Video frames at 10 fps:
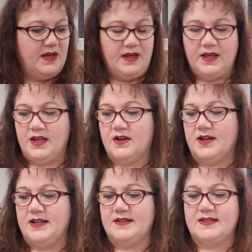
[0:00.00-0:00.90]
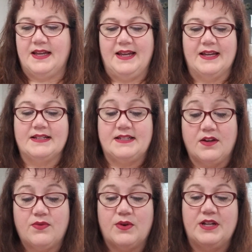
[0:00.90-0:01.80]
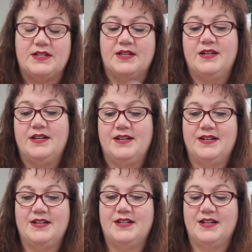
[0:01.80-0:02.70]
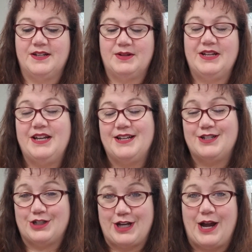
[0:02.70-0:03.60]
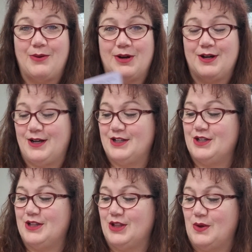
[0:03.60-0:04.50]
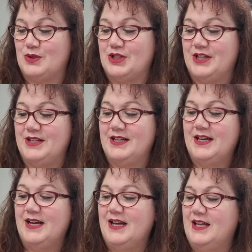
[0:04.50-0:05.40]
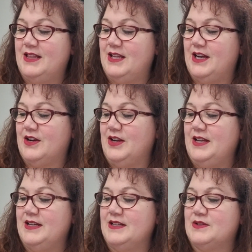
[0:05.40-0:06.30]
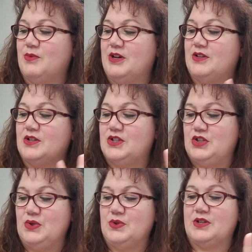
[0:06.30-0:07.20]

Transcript: Here is a different shower lotion. There is, well, there's two.